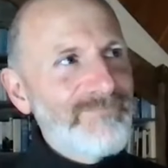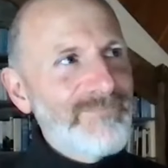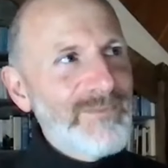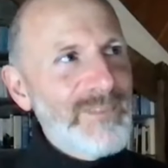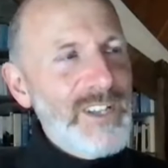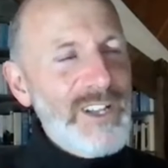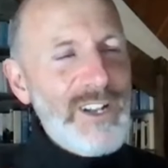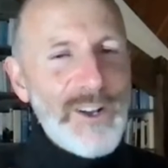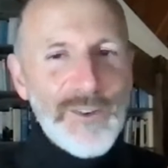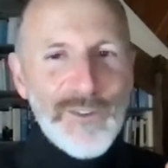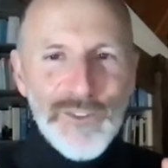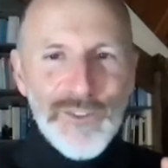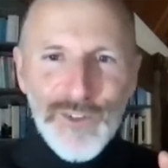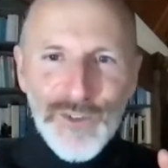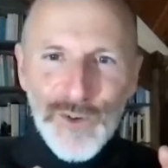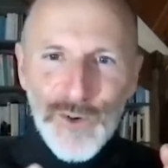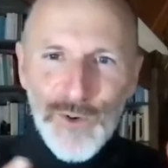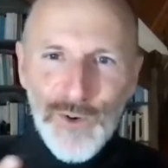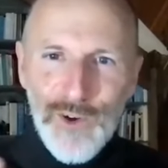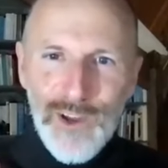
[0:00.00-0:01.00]
you know,
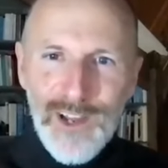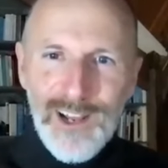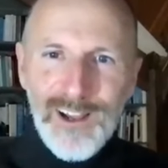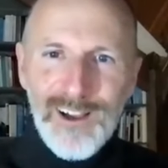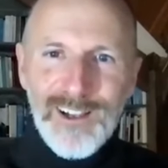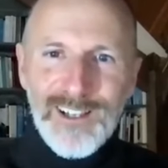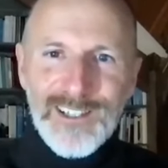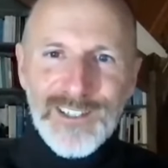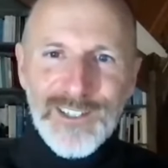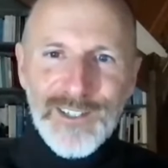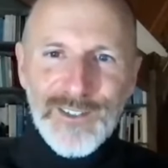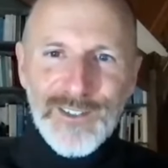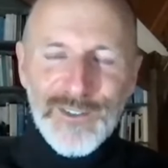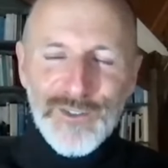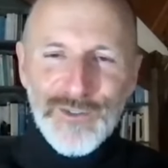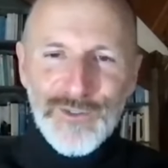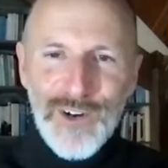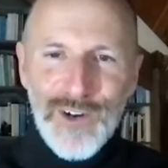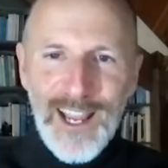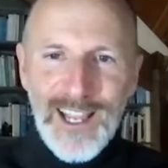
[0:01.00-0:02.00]
storylines and
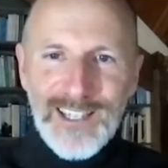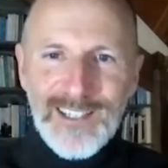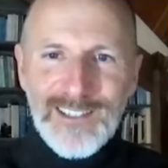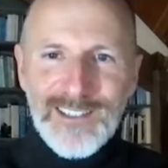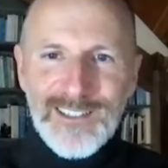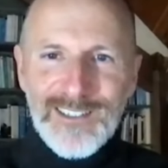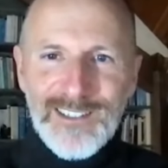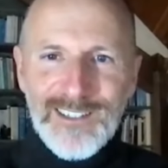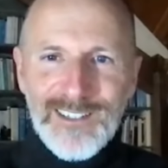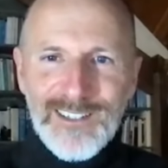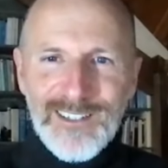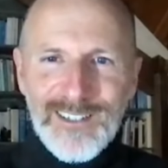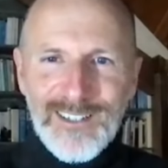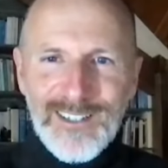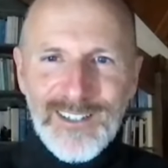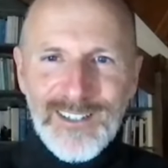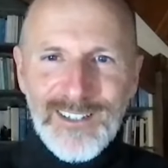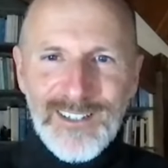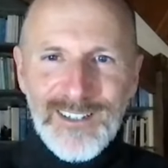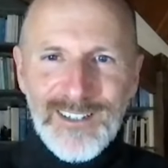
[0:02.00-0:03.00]
threads
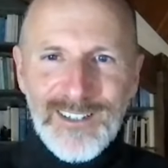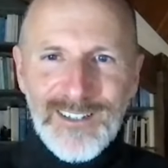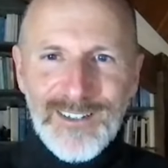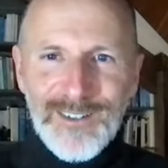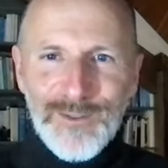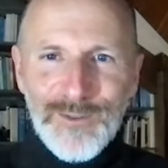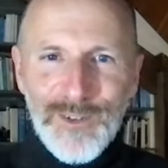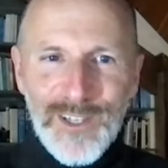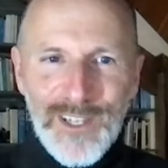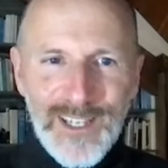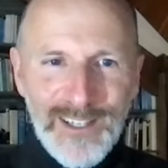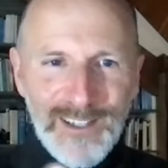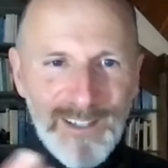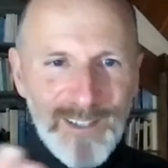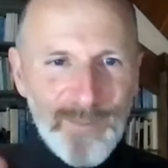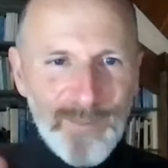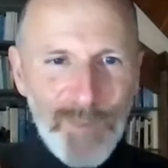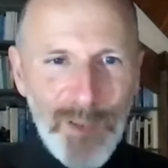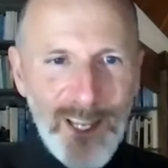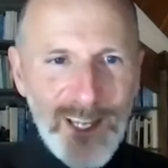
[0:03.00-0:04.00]
within
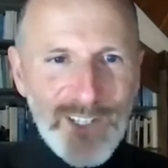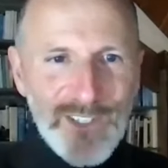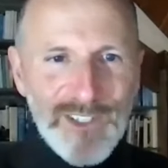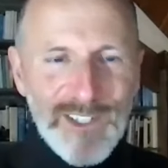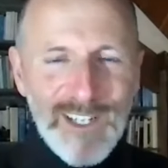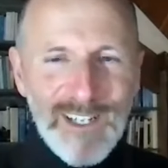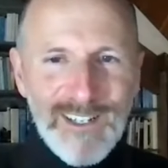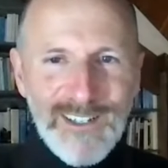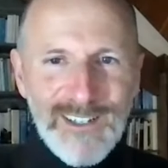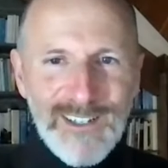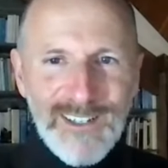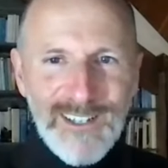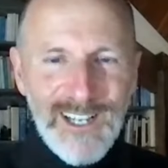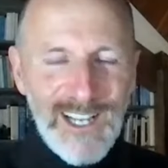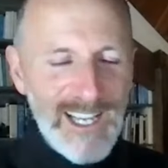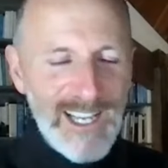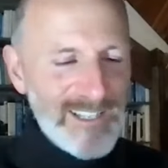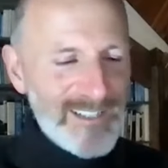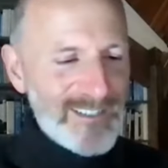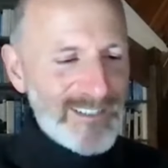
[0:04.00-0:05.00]
the picture.
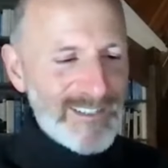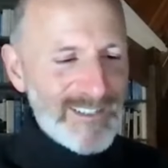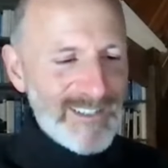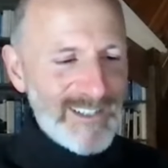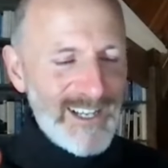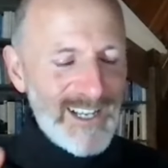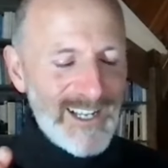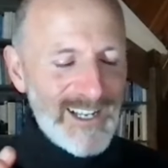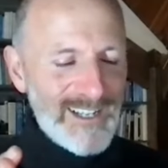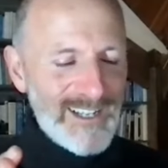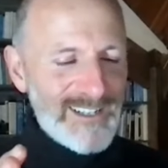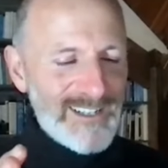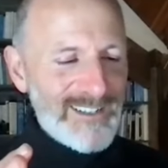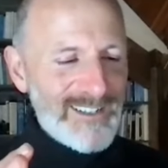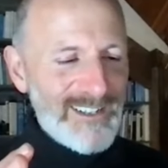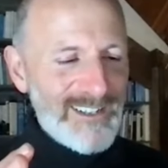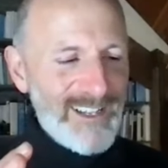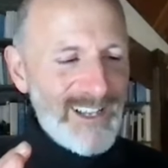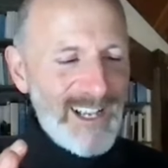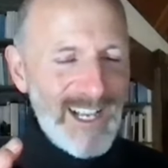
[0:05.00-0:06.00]
And,
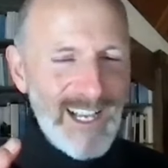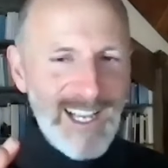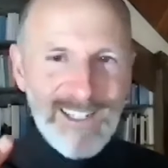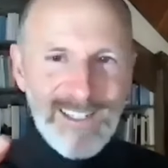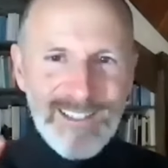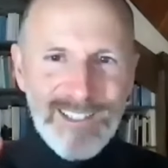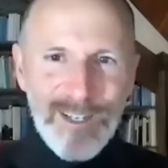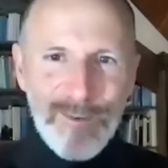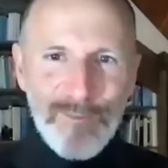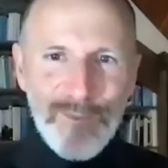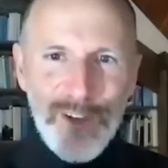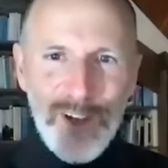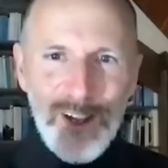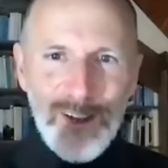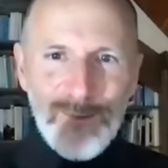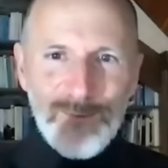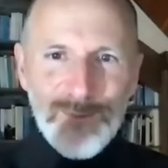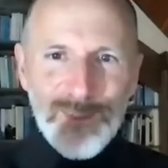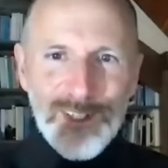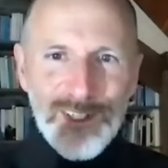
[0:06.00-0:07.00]
and, and
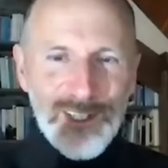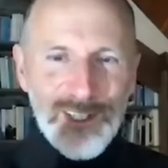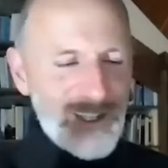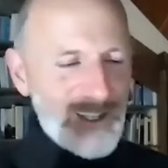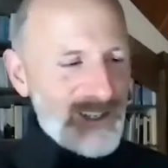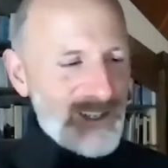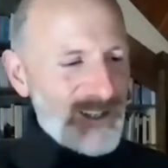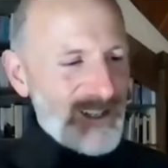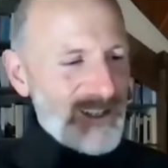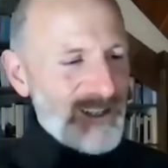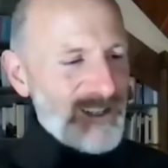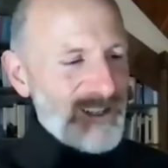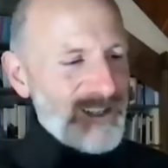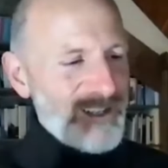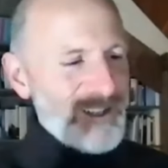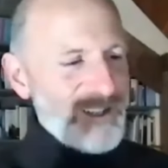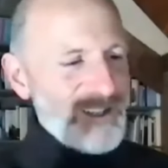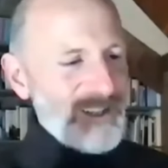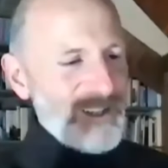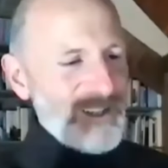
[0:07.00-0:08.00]
sometimes,
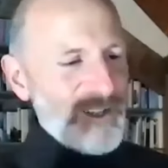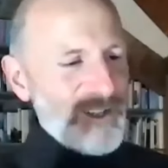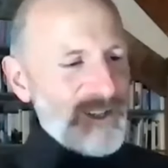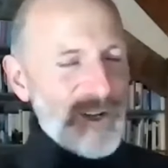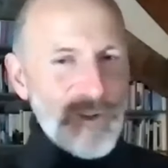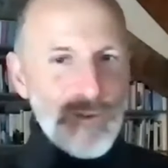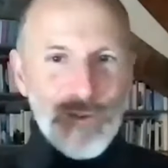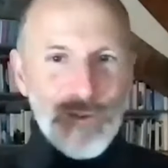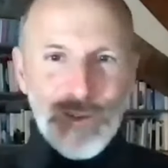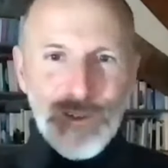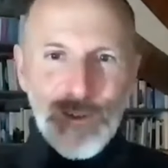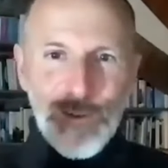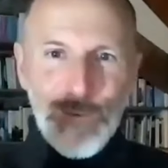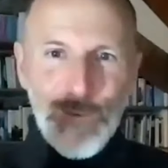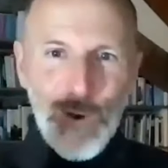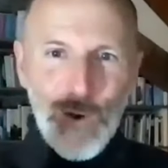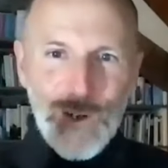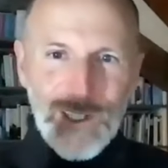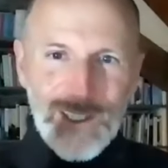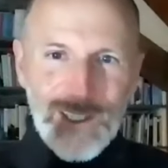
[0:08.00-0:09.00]
you know, the
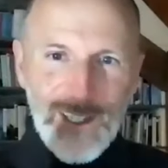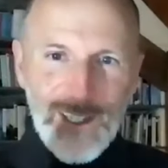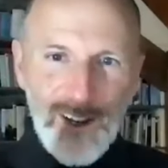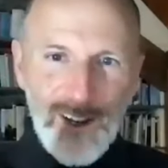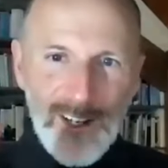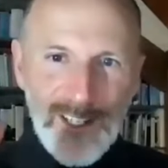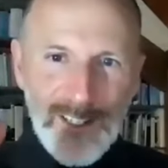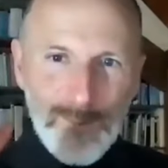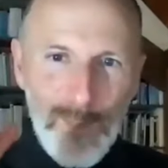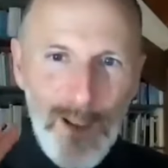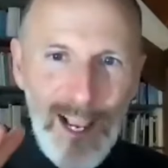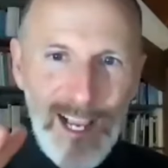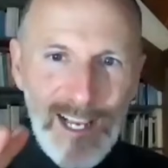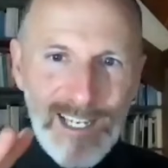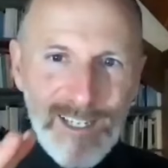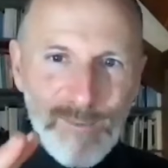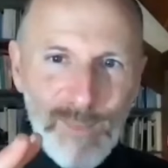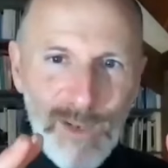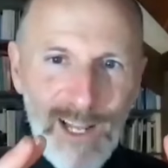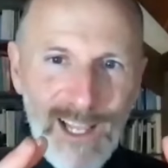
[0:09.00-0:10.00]
forest dies back
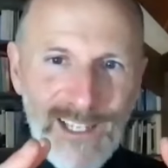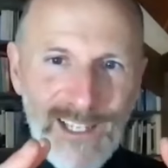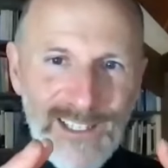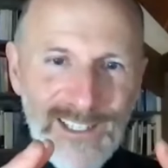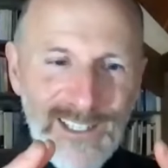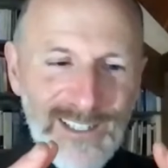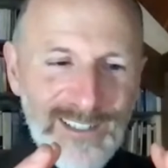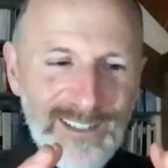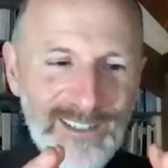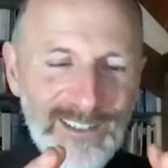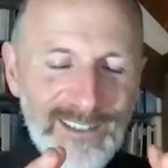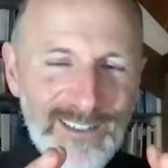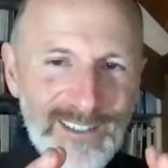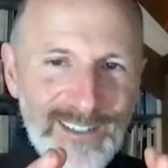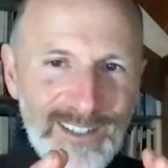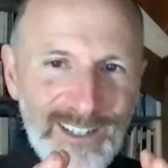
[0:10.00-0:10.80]
in places,